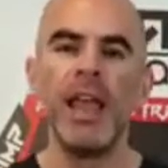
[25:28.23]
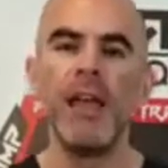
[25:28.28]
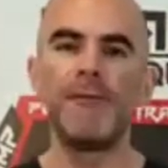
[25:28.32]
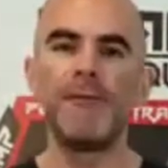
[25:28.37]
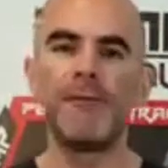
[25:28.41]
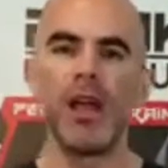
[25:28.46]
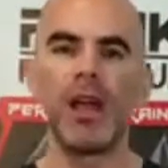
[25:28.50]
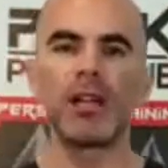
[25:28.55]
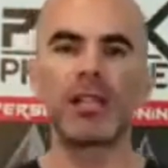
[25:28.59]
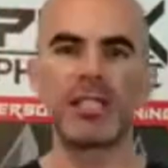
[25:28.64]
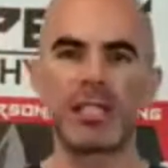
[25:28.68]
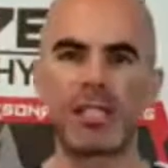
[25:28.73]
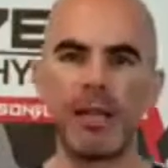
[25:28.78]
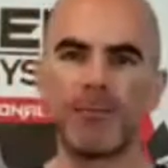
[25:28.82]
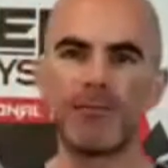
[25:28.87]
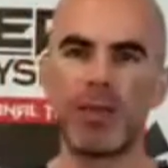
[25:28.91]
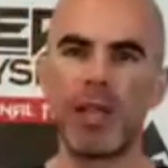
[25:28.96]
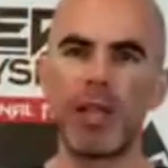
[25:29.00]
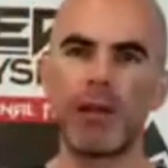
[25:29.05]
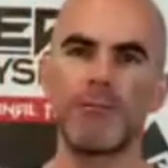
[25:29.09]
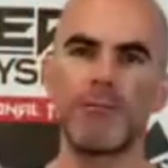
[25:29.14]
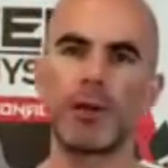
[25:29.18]
If there's
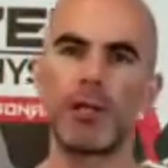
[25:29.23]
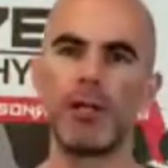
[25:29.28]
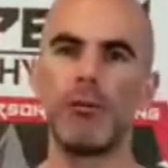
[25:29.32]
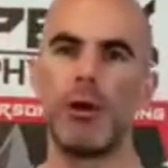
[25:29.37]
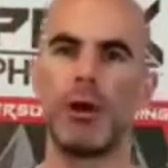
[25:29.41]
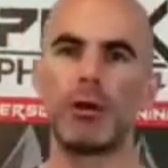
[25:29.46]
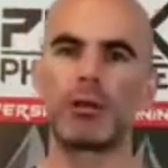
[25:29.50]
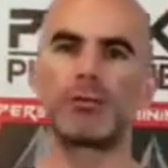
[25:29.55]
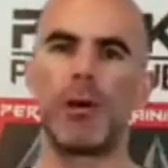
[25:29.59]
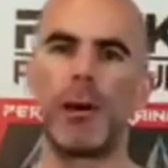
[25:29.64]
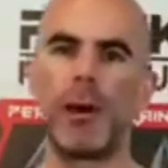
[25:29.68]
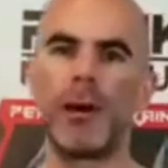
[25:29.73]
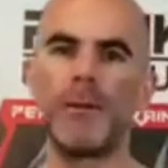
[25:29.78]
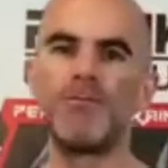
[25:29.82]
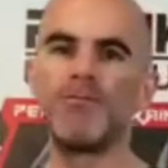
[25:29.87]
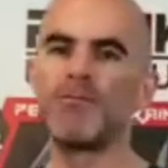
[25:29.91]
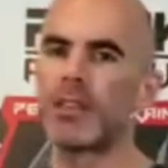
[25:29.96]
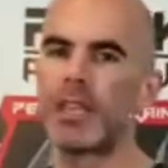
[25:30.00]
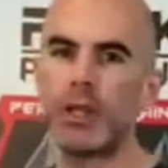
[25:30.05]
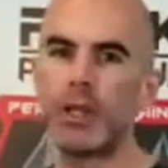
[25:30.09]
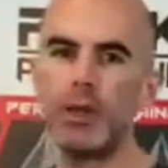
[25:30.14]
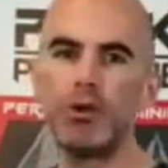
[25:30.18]
something, for the most
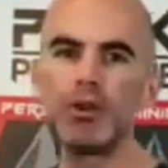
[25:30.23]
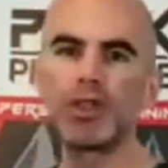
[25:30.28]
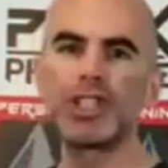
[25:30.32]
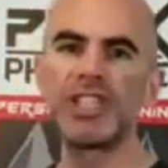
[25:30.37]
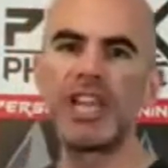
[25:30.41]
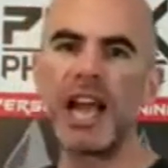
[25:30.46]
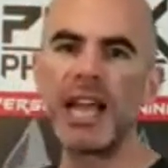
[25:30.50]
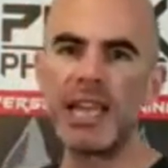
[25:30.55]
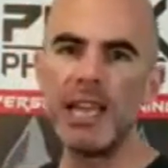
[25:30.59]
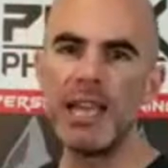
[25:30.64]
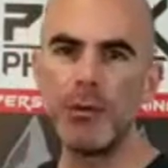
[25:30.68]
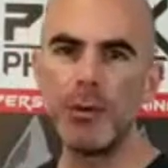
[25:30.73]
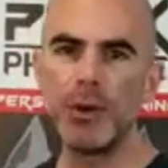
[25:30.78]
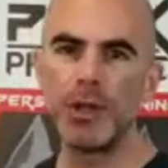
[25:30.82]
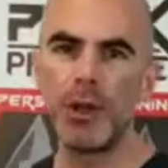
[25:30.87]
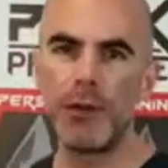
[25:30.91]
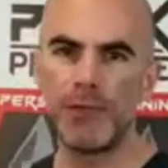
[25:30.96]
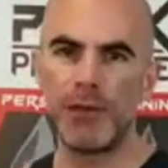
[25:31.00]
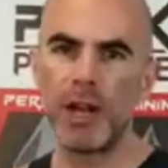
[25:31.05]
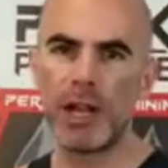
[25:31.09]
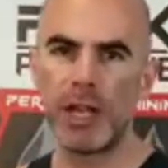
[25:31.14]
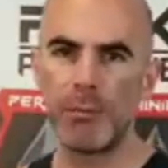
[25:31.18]
part, that you should not eat
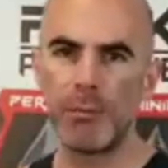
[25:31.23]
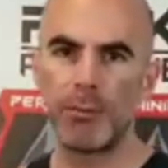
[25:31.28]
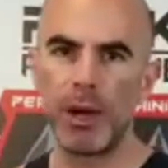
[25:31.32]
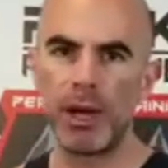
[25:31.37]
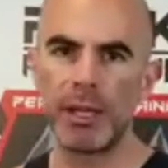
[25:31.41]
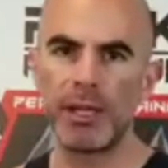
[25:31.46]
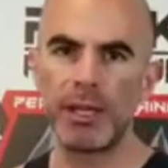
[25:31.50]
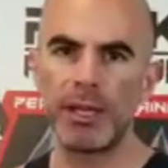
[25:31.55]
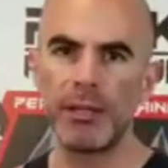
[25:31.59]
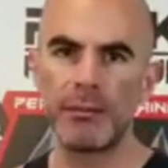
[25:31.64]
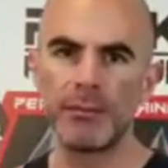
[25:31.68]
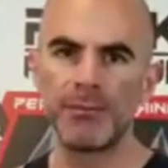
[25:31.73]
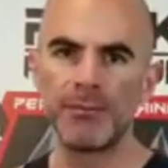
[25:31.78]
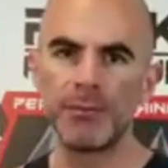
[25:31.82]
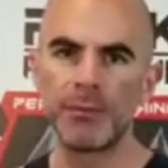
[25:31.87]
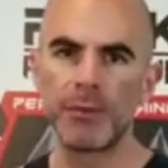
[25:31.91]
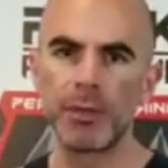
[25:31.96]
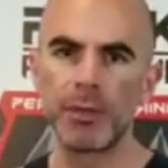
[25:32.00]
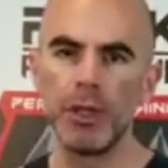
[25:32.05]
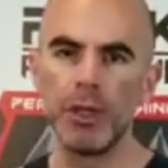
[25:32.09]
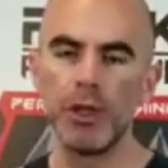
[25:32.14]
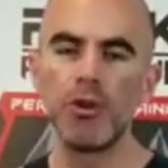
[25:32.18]
when you're fucking pregnant,
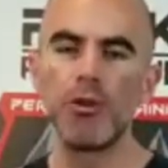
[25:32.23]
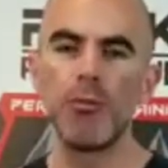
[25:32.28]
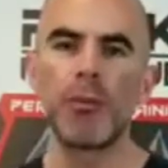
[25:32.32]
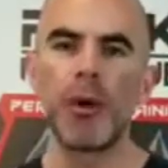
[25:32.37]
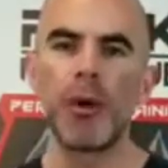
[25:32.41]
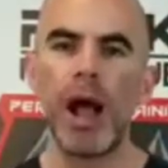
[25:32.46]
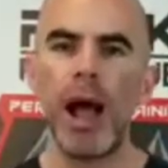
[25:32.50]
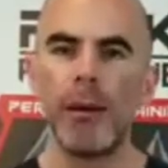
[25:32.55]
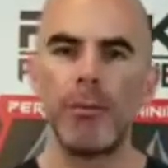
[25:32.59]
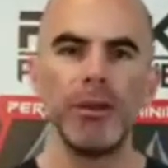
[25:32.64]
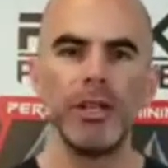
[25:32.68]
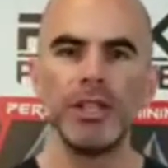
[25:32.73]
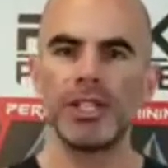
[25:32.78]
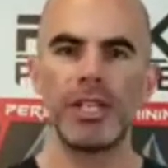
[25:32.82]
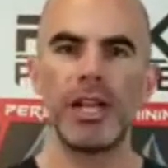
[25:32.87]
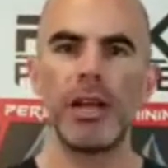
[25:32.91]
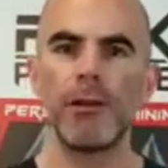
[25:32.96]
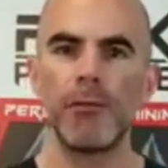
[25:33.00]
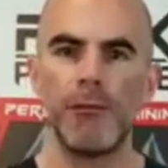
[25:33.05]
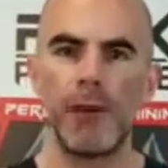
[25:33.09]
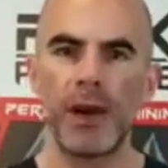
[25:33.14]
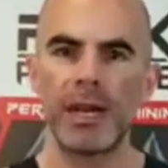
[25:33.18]
you probably
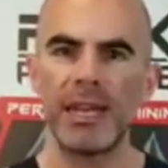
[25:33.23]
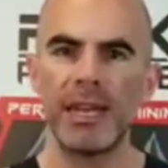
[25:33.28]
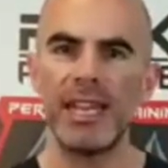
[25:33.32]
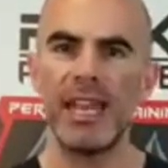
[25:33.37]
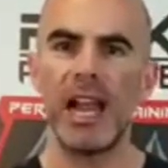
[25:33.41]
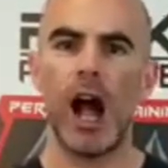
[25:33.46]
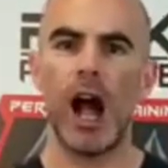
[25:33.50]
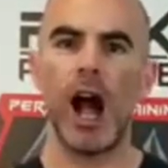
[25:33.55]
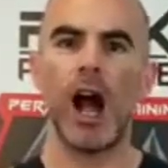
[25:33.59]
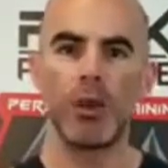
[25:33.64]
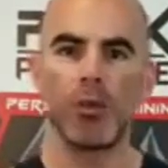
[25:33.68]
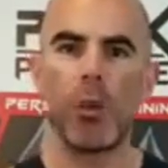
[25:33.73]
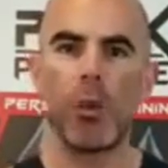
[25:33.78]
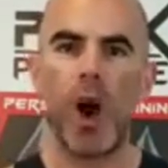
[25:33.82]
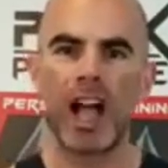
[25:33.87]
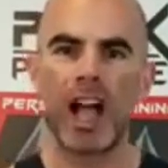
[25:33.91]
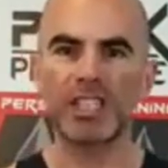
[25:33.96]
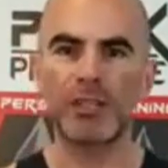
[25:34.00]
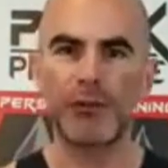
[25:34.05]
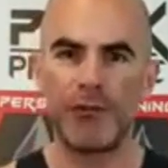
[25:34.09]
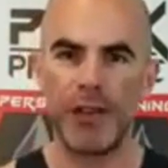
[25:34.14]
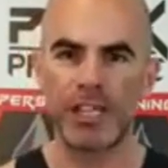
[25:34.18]
should never fucking eat it.
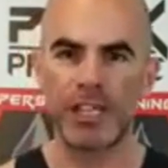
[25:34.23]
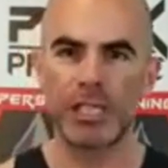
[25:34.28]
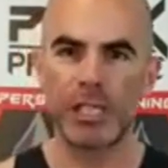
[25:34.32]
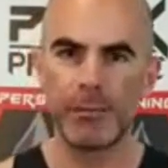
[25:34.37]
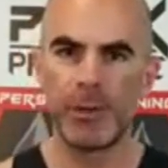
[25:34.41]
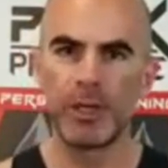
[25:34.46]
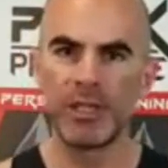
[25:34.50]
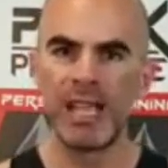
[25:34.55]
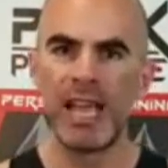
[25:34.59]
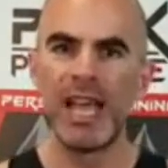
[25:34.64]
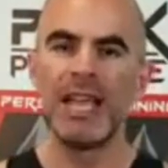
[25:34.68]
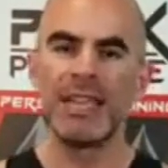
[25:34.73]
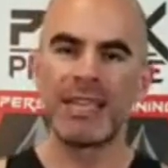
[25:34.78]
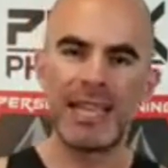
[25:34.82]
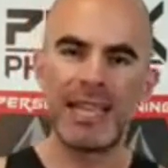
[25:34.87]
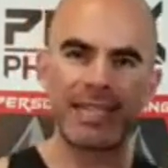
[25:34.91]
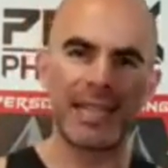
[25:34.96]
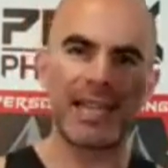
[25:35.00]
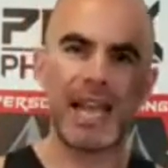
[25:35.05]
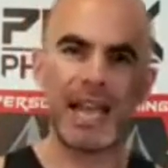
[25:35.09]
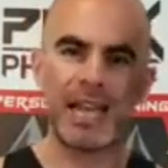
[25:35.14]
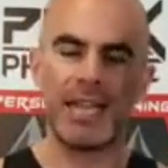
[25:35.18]
Unwashed vegetables?
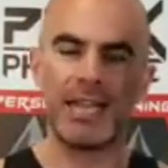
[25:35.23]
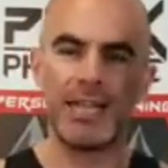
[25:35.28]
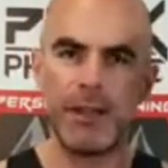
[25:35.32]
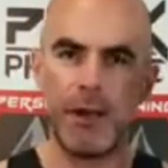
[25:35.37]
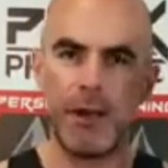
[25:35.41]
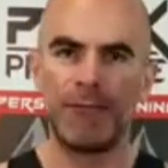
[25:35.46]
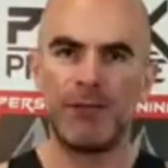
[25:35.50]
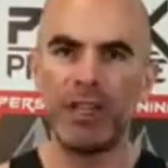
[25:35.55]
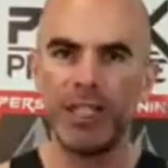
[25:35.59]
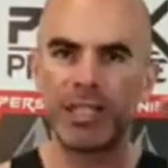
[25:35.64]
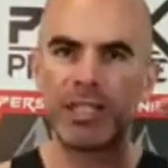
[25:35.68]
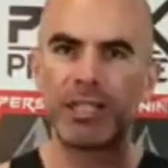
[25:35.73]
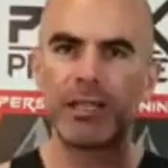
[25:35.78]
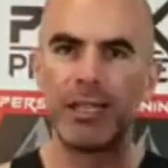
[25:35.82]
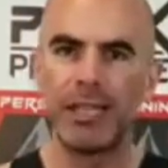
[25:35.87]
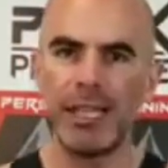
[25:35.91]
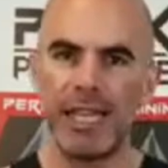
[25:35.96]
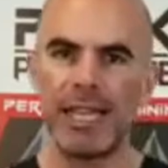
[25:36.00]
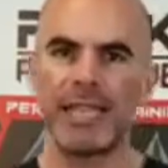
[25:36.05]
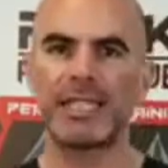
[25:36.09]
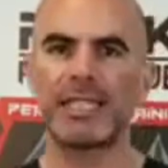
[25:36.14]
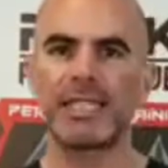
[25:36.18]
That's like on an
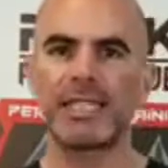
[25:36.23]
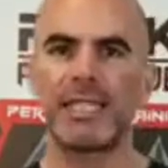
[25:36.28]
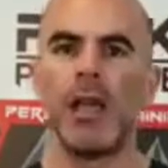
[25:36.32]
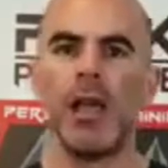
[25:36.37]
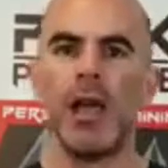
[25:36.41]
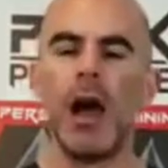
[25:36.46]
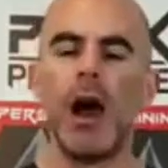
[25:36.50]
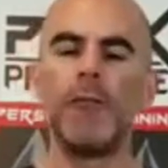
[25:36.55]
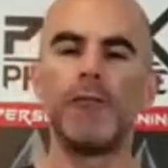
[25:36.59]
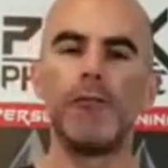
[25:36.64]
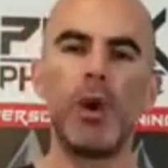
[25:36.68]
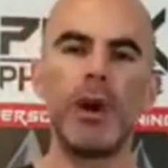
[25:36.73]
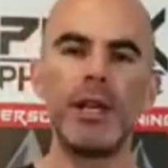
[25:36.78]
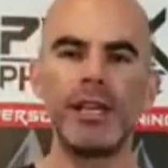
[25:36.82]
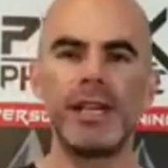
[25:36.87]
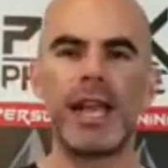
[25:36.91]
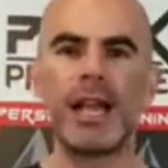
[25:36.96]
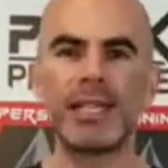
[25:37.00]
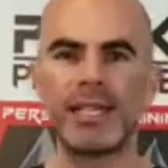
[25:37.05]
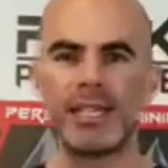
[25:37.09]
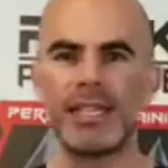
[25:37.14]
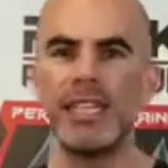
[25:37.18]
official list of
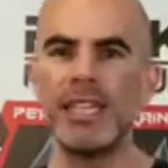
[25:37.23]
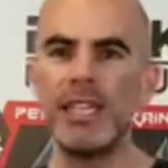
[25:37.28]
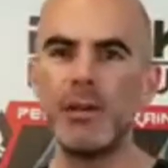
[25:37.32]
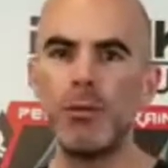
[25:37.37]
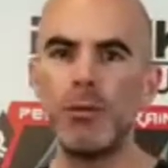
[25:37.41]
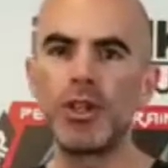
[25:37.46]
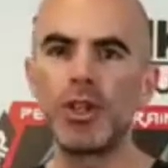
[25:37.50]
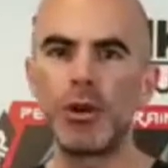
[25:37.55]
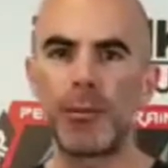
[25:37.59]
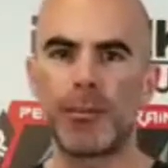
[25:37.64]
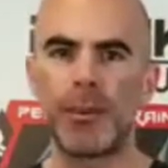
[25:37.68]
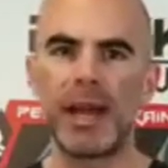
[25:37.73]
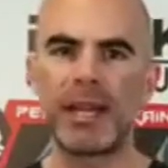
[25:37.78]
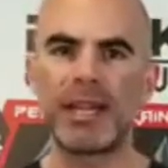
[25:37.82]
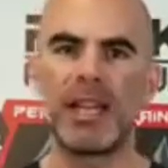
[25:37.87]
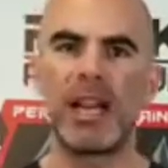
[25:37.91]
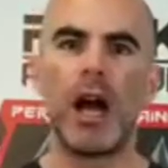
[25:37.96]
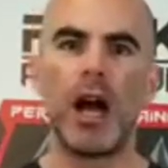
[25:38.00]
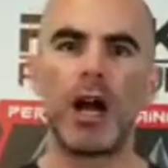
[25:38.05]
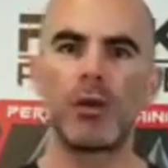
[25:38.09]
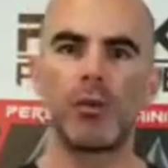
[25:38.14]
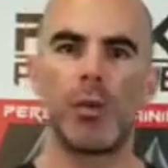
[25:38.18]
what not to eat when you're
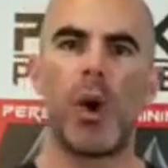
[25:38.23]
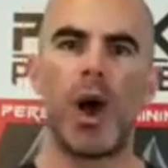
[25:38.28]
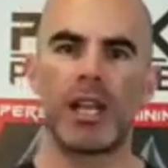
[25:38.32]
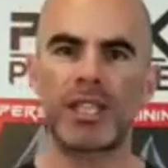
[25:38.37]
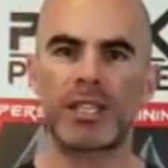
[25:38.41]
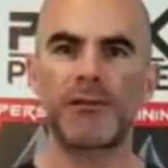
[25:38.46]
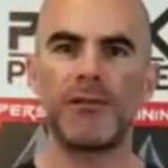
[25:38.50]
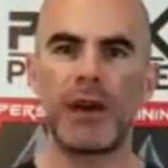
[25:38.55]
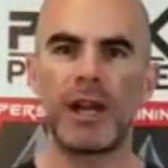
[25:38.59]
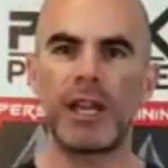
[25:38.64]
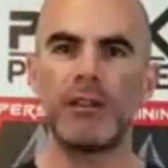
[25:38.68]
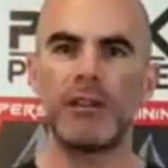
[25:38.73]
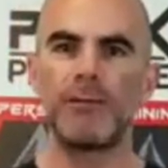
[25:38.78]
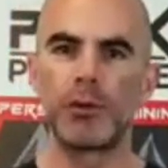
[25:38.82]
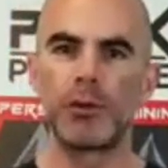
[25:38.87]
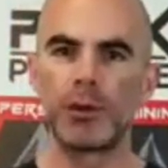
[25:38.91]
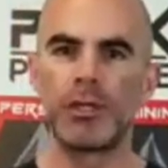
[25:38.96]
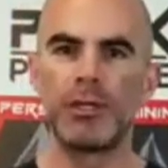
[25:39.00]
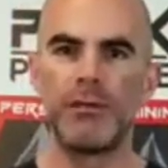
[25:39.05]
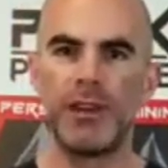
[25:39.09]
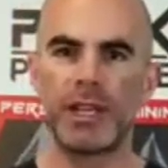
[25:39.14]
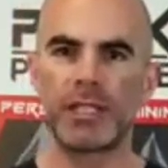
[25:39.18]
pregnant. Unwashed fucking
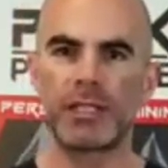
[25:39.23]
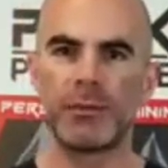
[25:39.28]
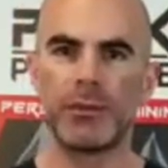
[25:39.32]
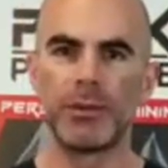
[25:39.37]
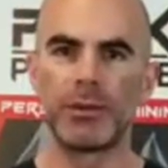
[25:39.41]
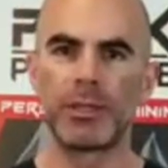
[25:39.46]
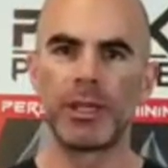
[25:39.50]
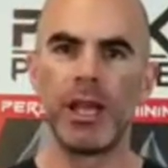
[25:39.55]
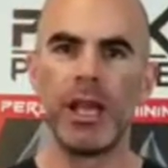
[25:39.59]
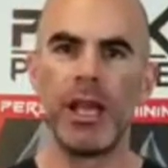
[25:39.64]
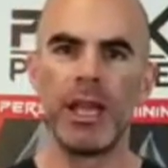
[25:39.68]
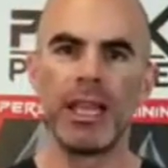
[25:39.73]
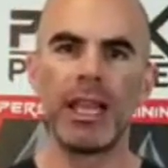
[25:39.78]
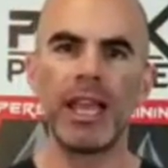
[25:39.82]
fruits and vegetables.